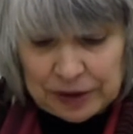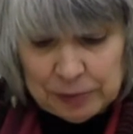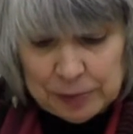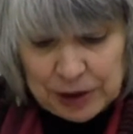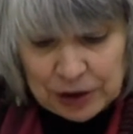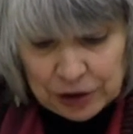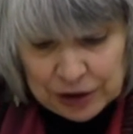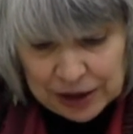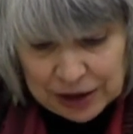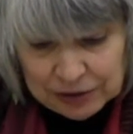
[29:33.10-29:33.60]
of
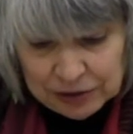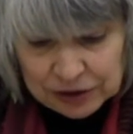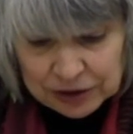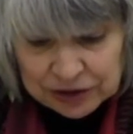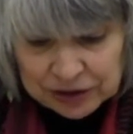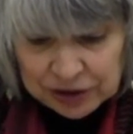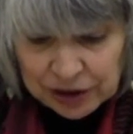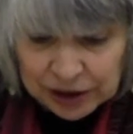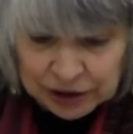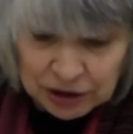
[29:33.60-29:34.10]
Mary
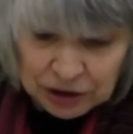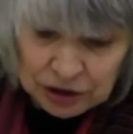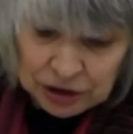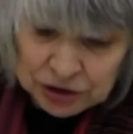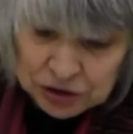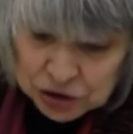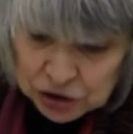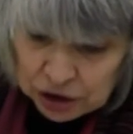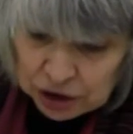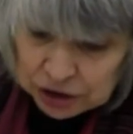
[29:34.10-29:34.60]
Evelyn Tucker
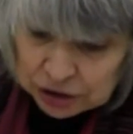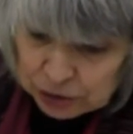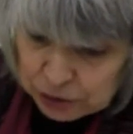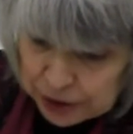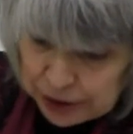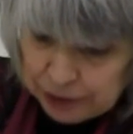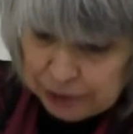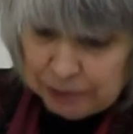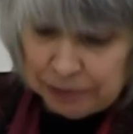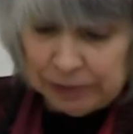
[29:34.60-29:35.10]
and John
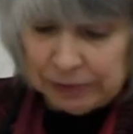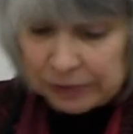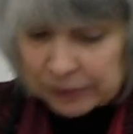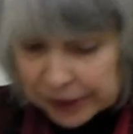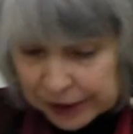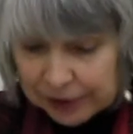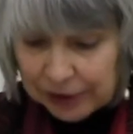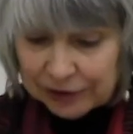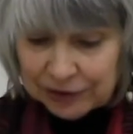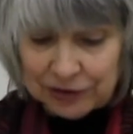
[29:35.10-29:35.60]
Grim,
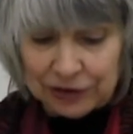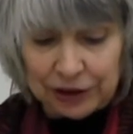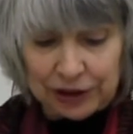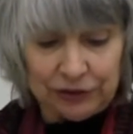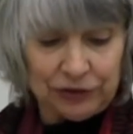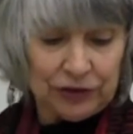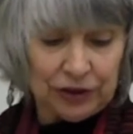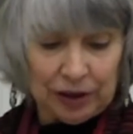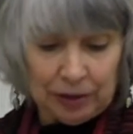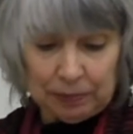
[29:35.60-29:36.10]
let us
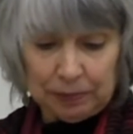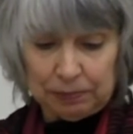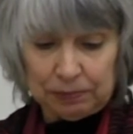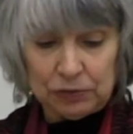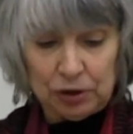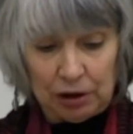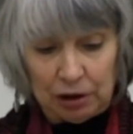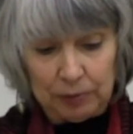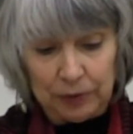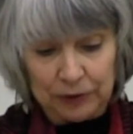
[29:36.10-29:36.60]
lift up
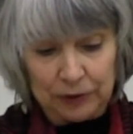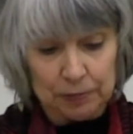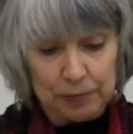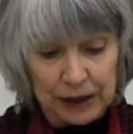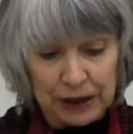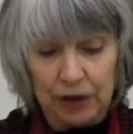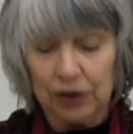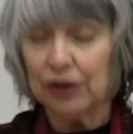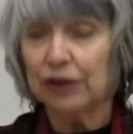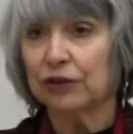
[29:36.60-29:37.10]
Thomas
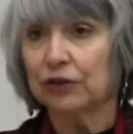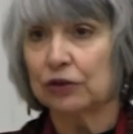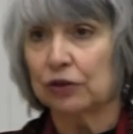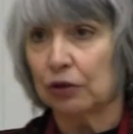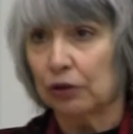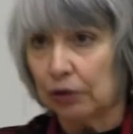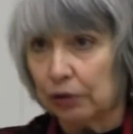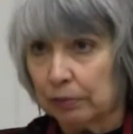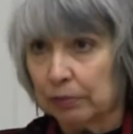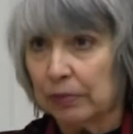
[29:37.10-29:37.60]
Berry's
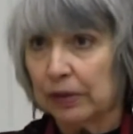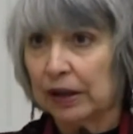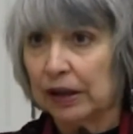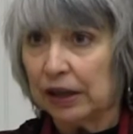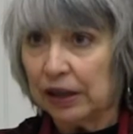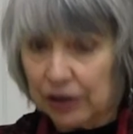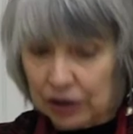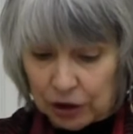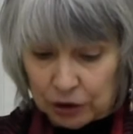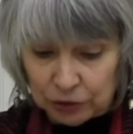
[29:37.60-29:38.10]
term,
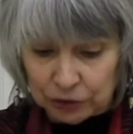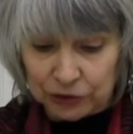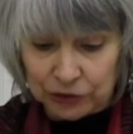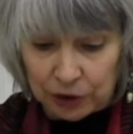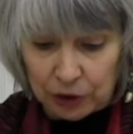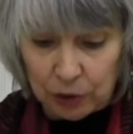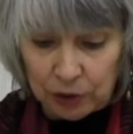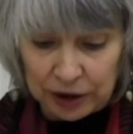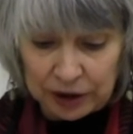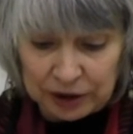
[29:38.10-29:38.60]

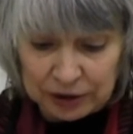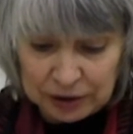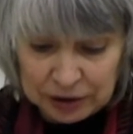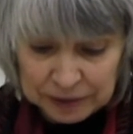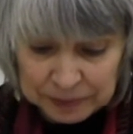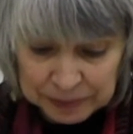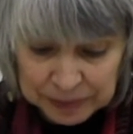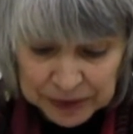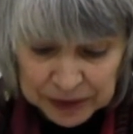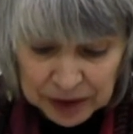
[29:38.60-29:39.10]
ecozoic.
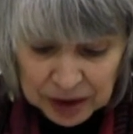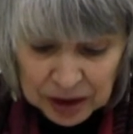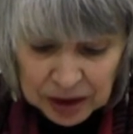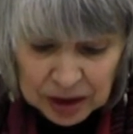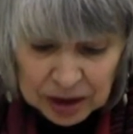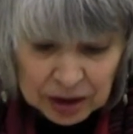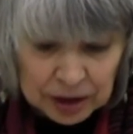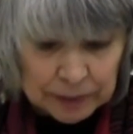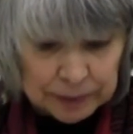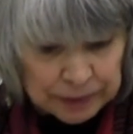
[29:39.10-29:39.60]

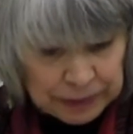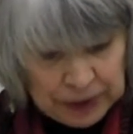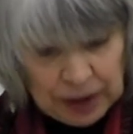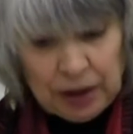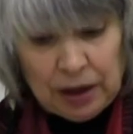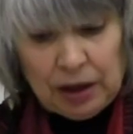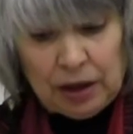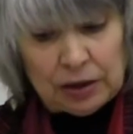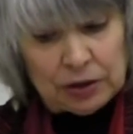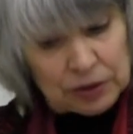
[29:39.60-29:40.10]

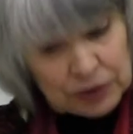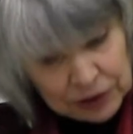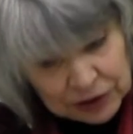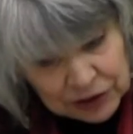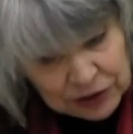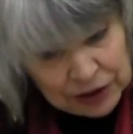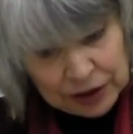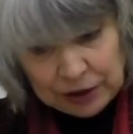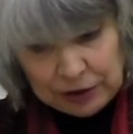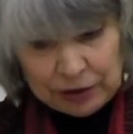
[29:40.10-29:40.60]
To
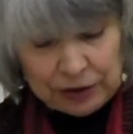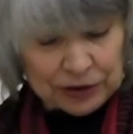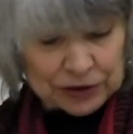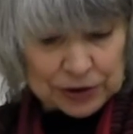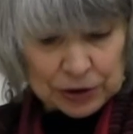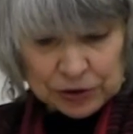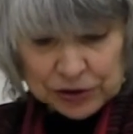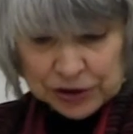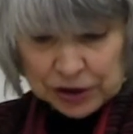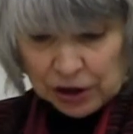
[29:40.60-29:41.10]
this end, the
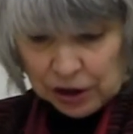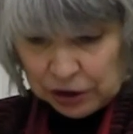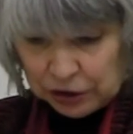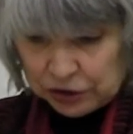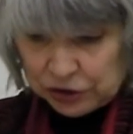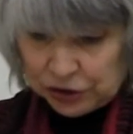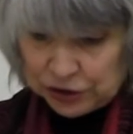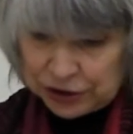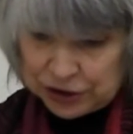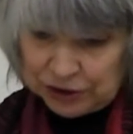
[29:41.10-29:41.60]

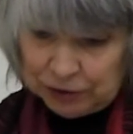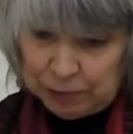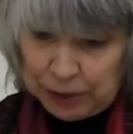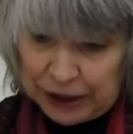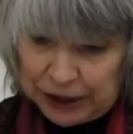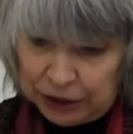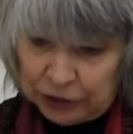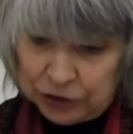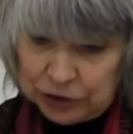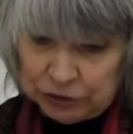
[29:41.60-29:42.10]
sociologist of
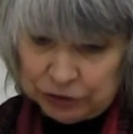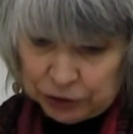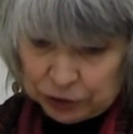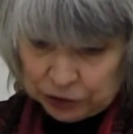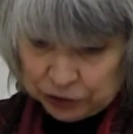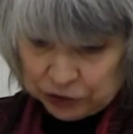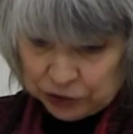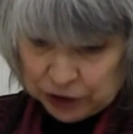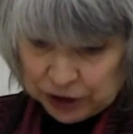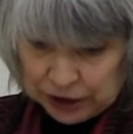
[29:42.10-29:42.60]

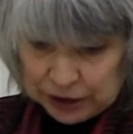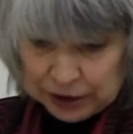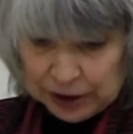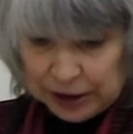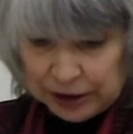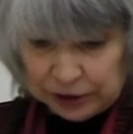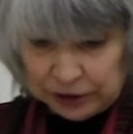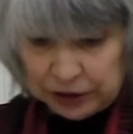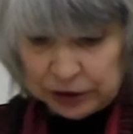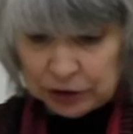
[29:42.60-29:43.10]
biodiversity,
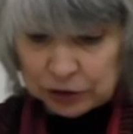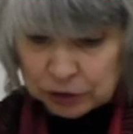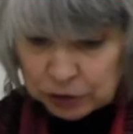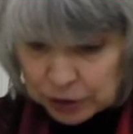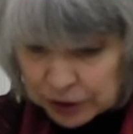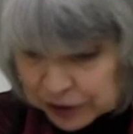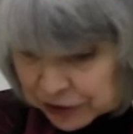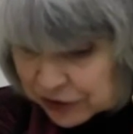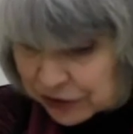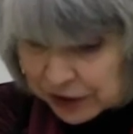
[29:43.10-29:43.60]
Eileen
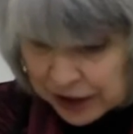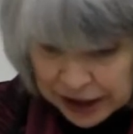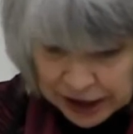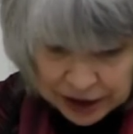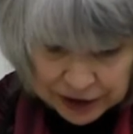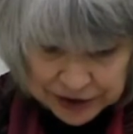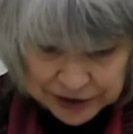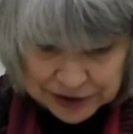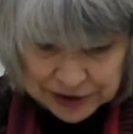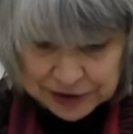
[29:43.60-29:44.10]
Crist,
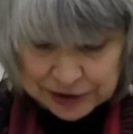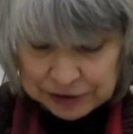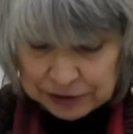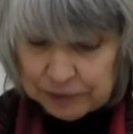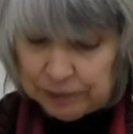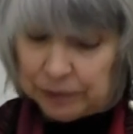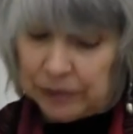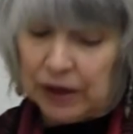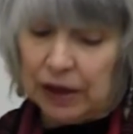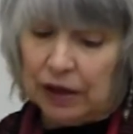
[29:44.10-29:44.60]
asks,
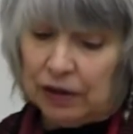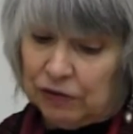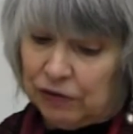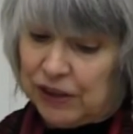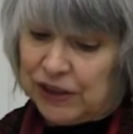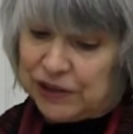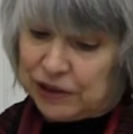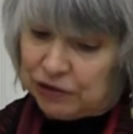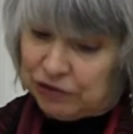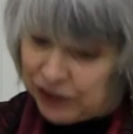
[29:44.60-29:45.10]

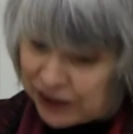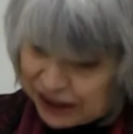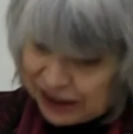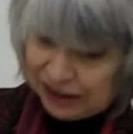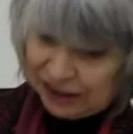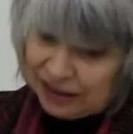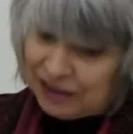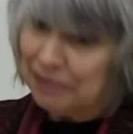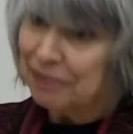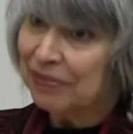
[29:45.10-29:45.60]
vis-a-vis
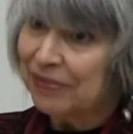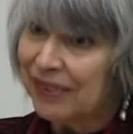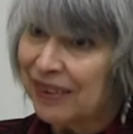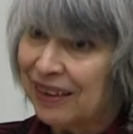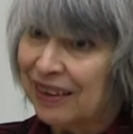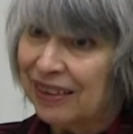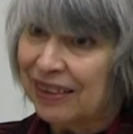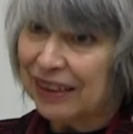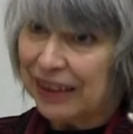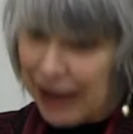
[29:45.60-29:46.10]
-vis
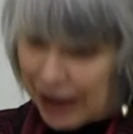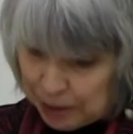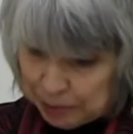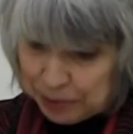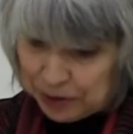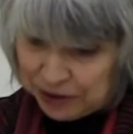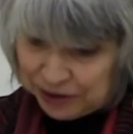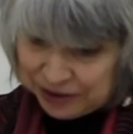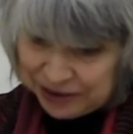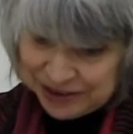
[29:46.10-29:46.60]
the
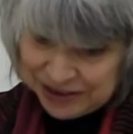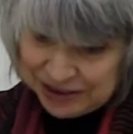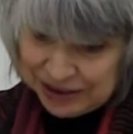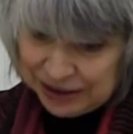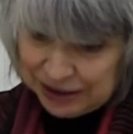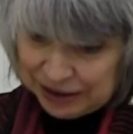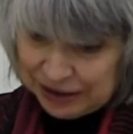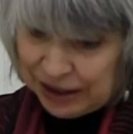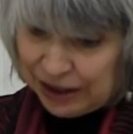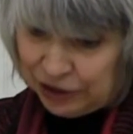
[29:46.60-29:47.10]

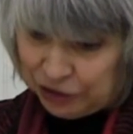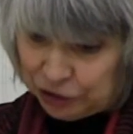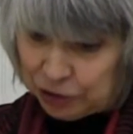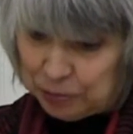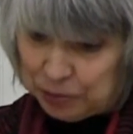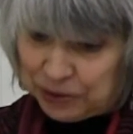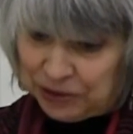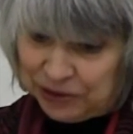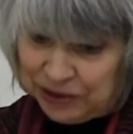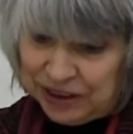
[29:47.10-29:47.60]

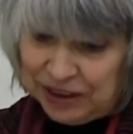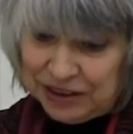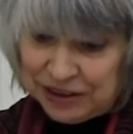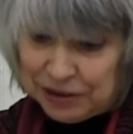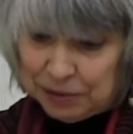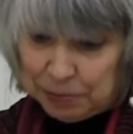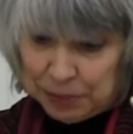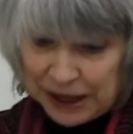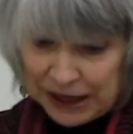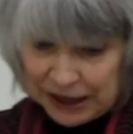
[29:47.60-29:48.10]
capitalist-Anthropocene
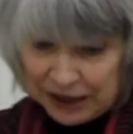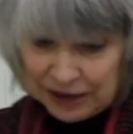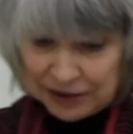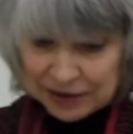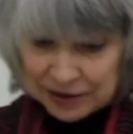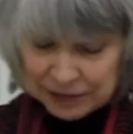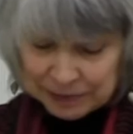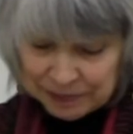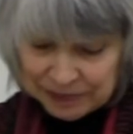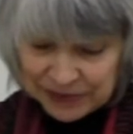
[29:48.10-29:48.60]

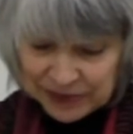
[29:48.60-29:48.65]
debate,